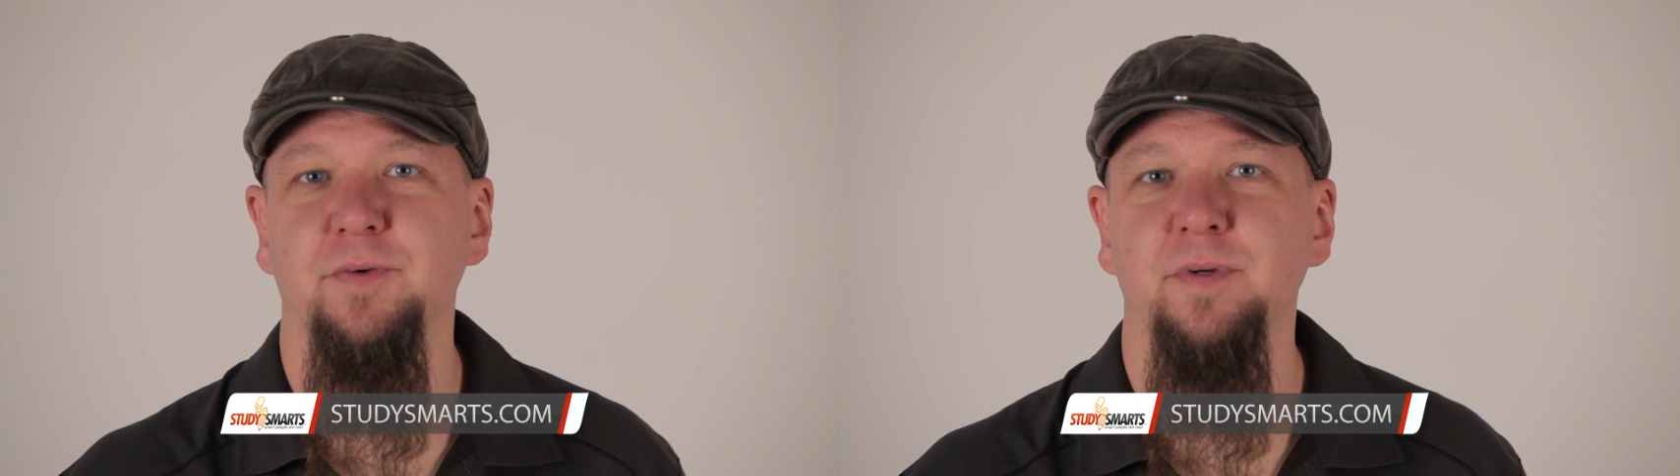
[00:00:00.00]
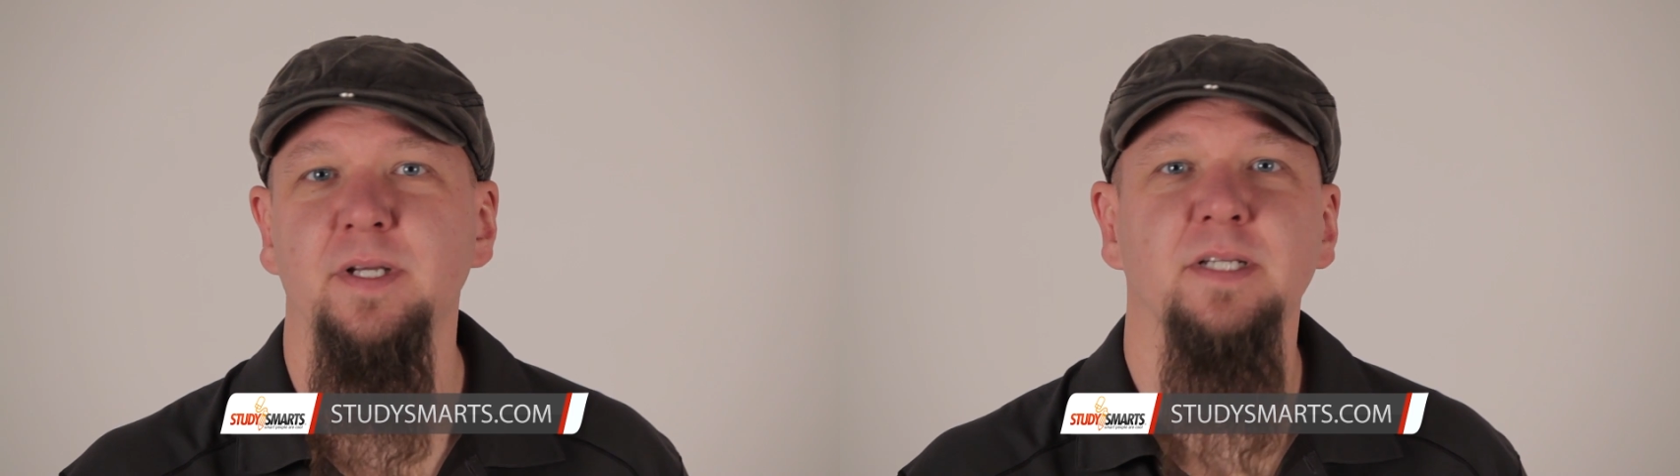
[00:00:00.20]

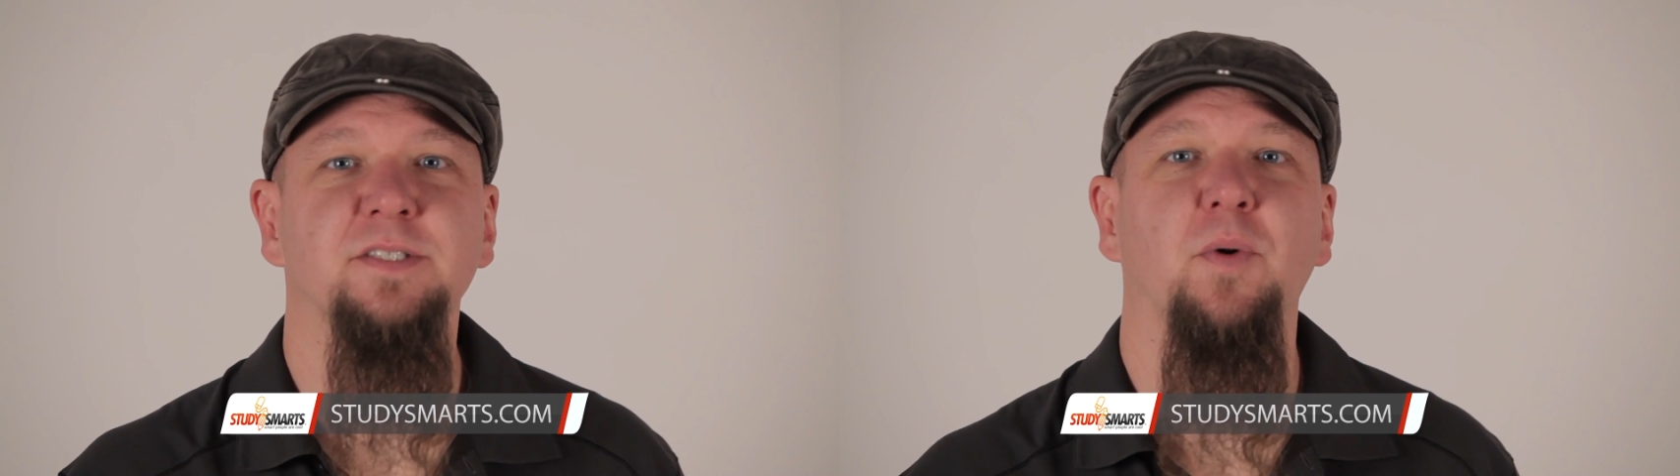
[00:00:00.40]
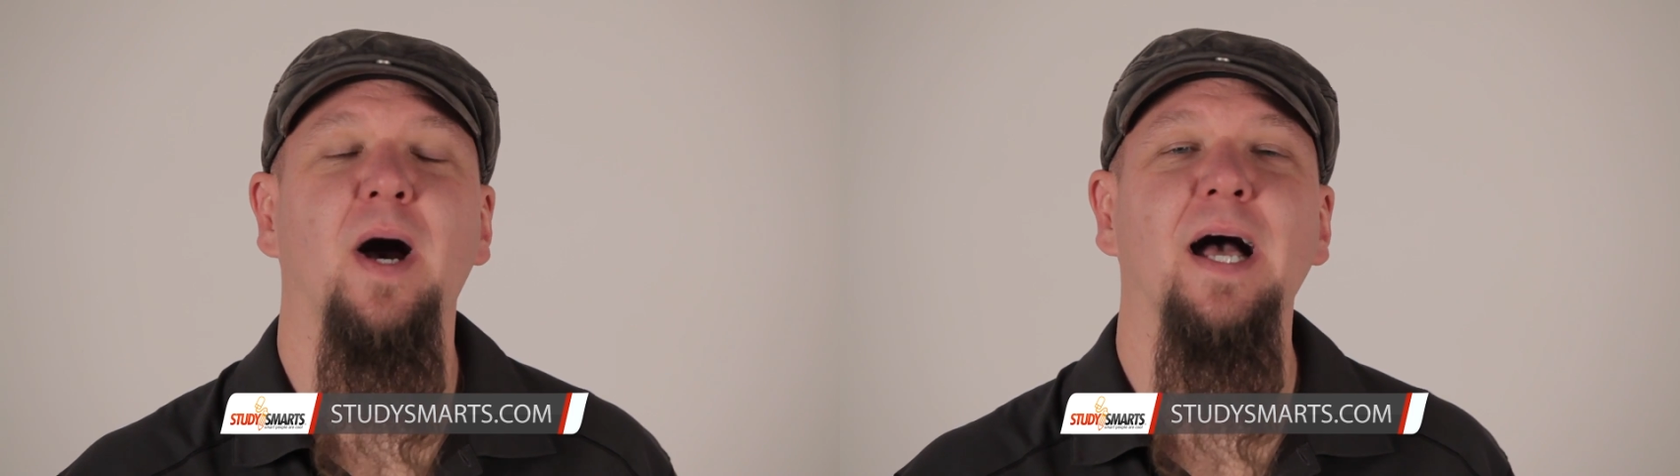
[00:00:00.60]

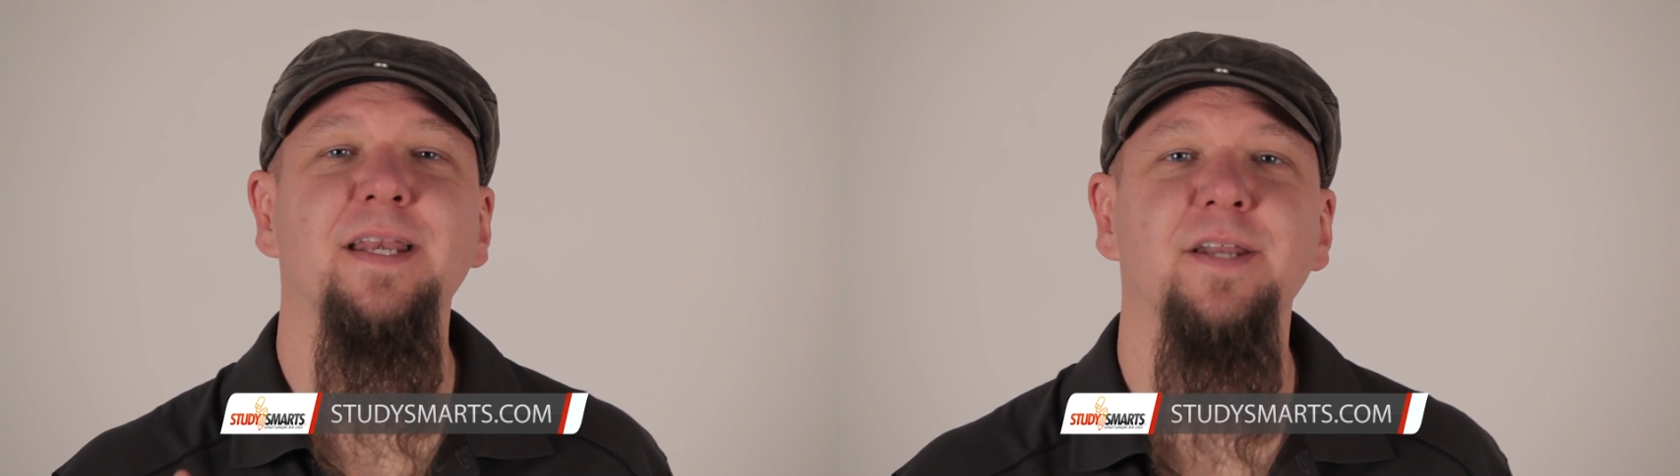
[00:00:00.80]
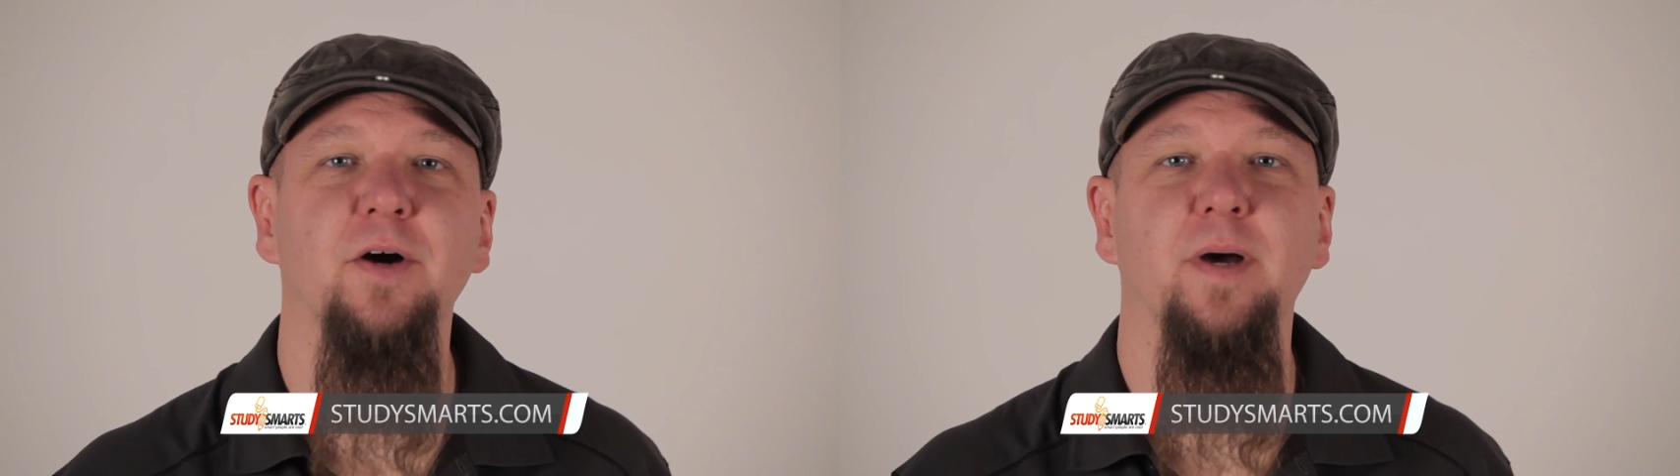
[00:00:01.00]
so I
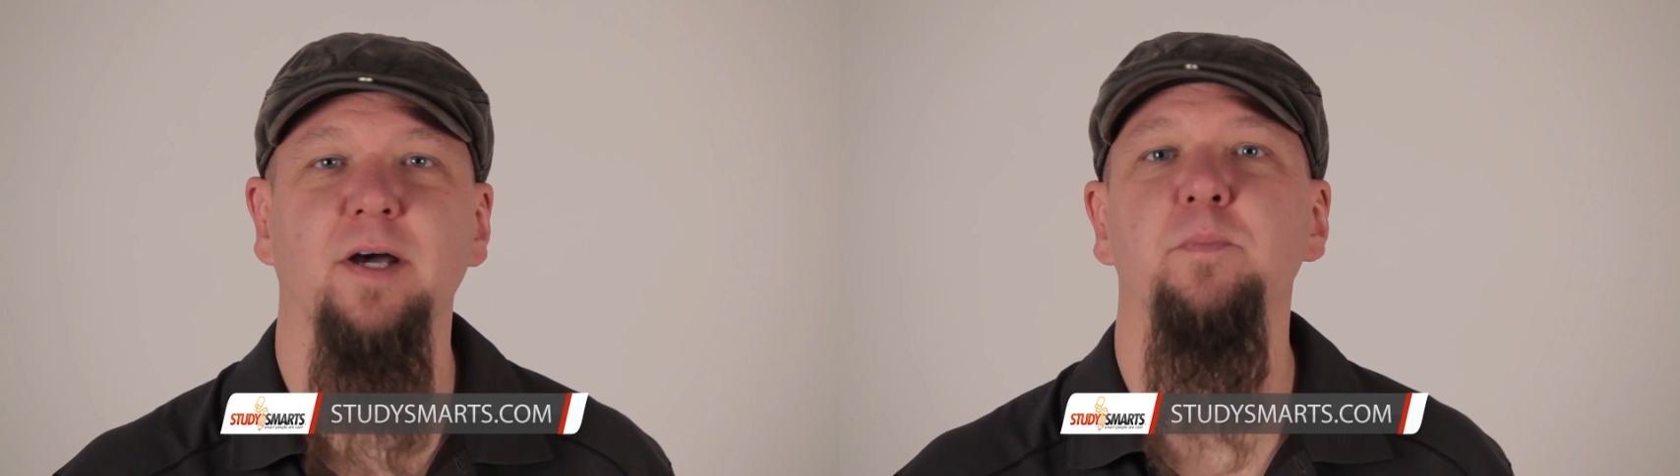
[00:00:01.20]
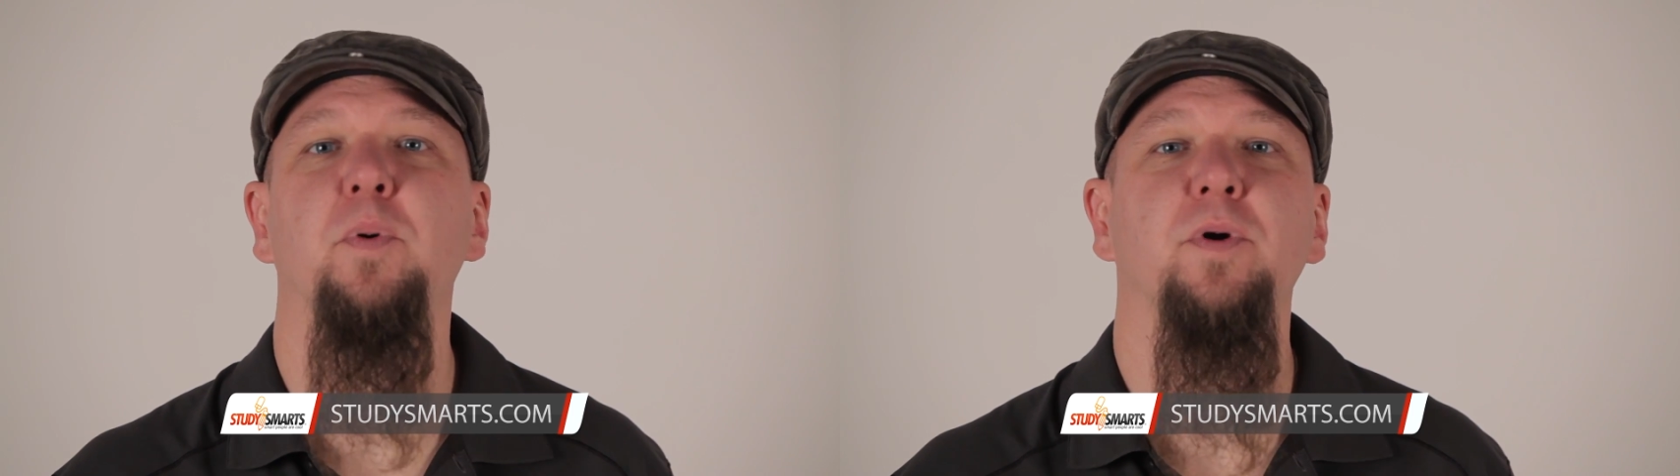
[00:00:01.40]
know how
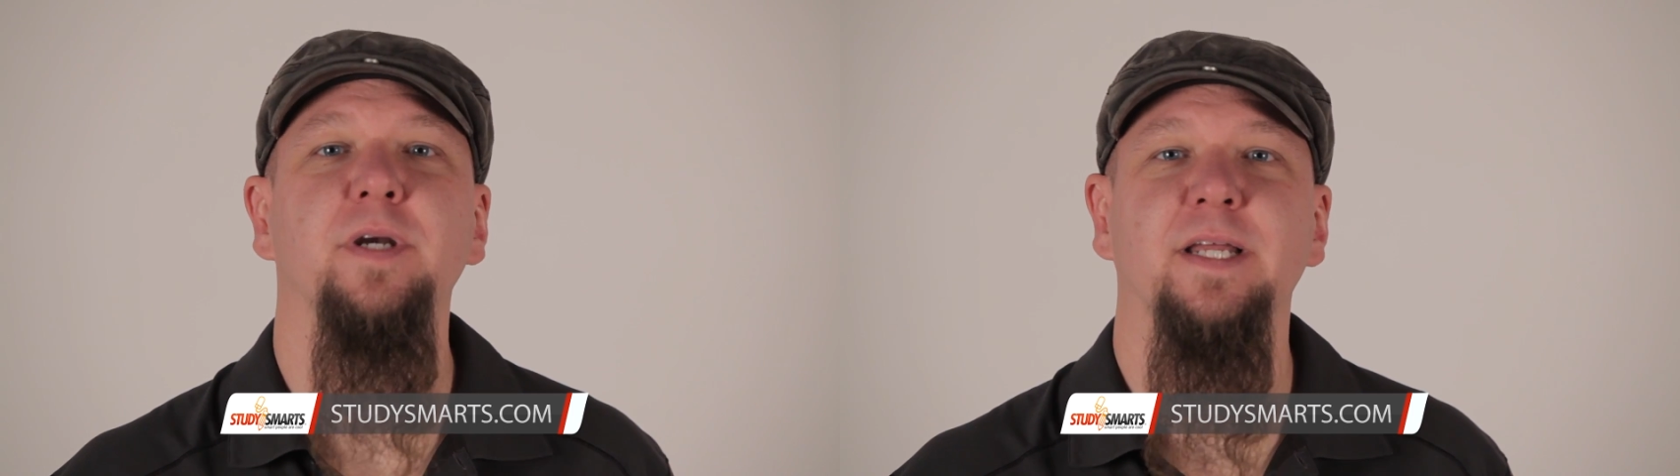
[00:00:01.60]
important